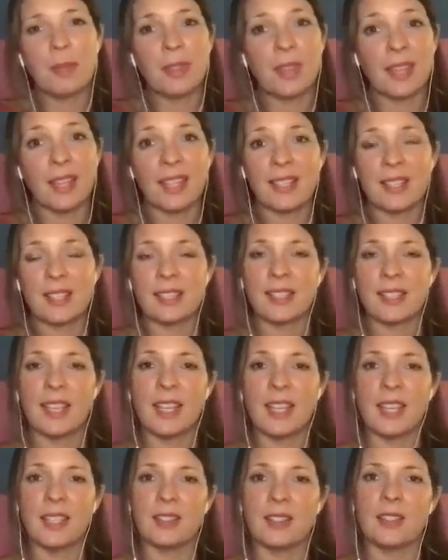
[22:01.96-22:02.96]
thing as the
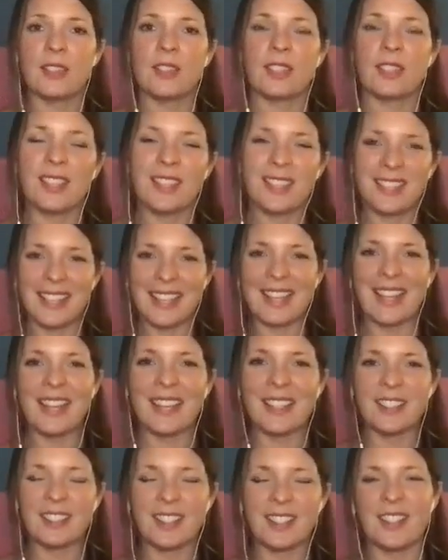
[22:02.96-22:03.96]
teens:
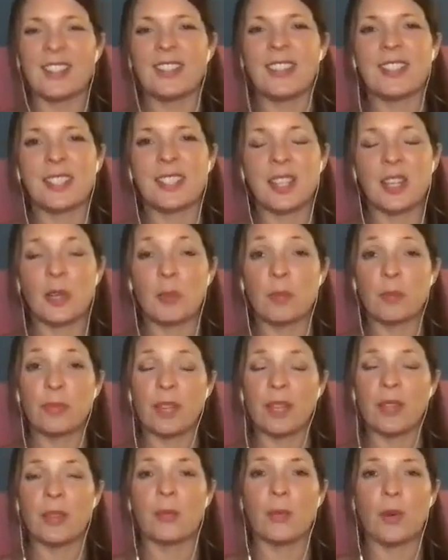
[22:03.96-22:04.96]
singing, dancing,
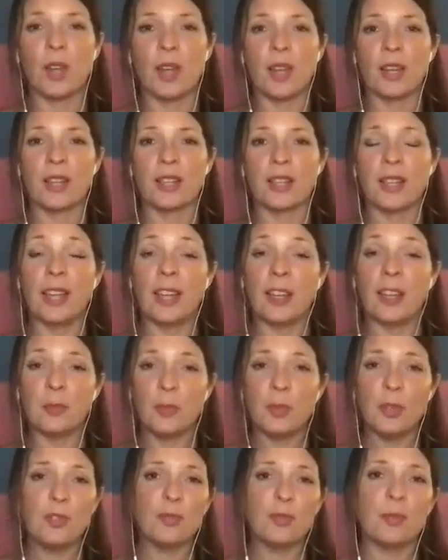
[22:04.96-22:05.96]
breath work, and
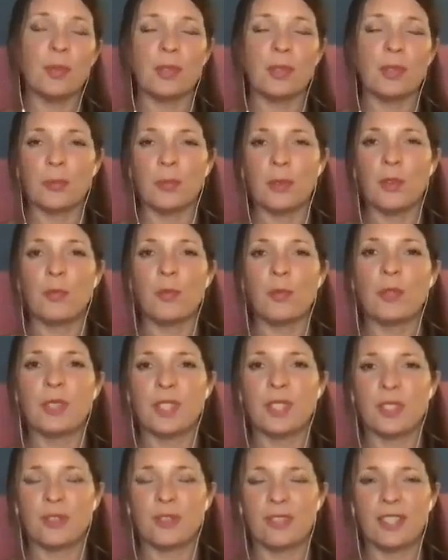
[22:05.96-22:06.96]
movement. Movement
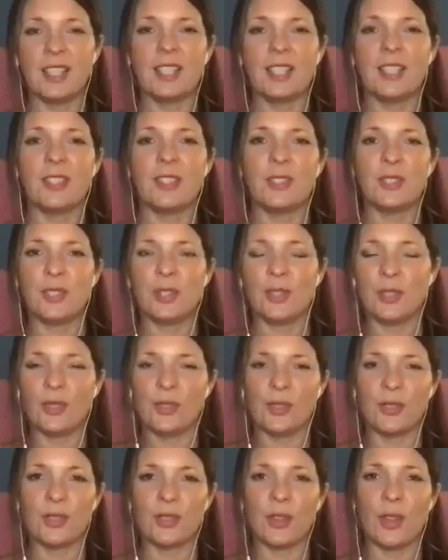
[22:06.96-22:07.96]
is really good too.
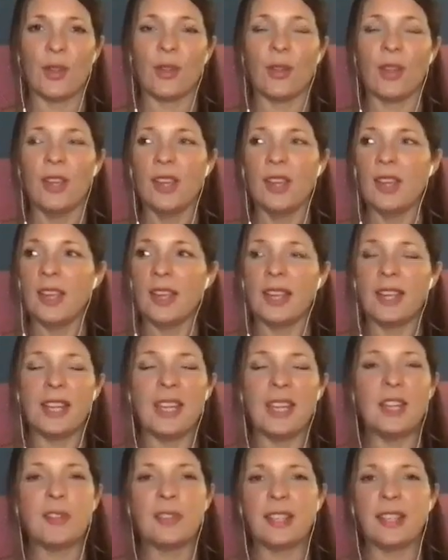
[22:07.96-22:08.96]
So
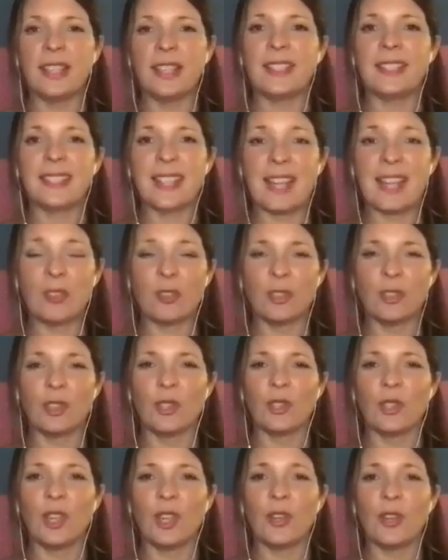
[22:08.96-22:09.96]
even getting down on
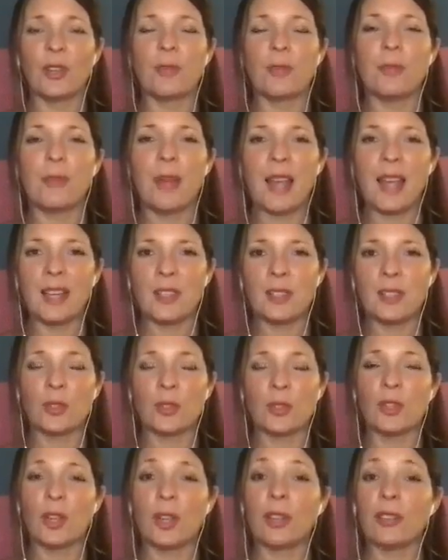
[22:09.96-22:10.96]
your yoga mat
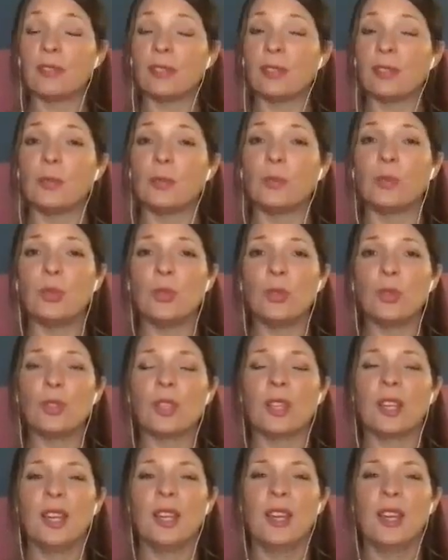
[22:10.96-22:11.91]
or going for a walk